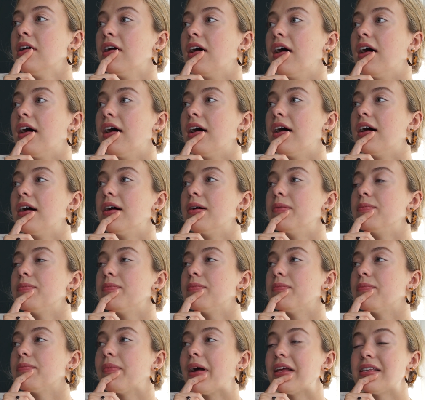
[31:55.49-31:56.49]
Um,
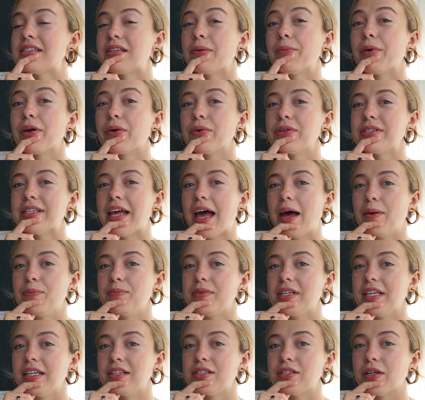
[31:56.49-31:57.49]
my stomach was
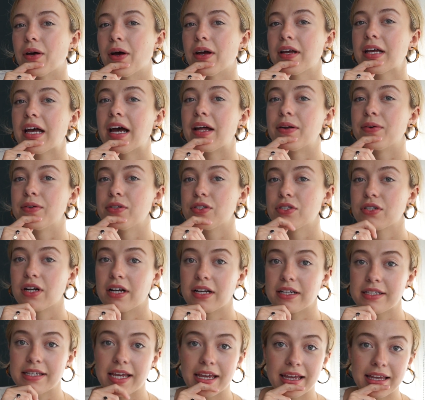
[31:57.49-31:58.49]
empty, so I kind of was
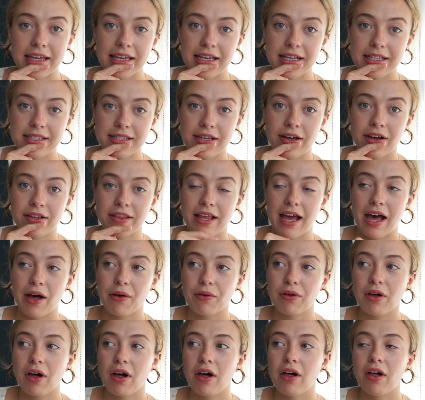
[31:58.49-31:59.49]
trying to take it easy on the
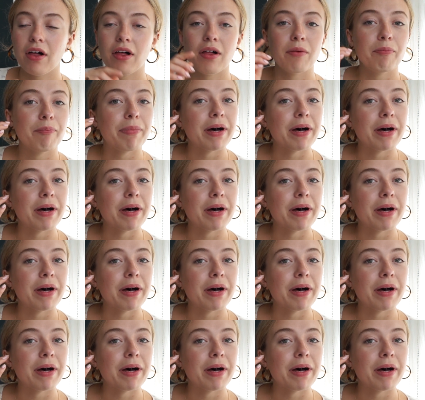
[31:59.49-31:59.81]
alcohol,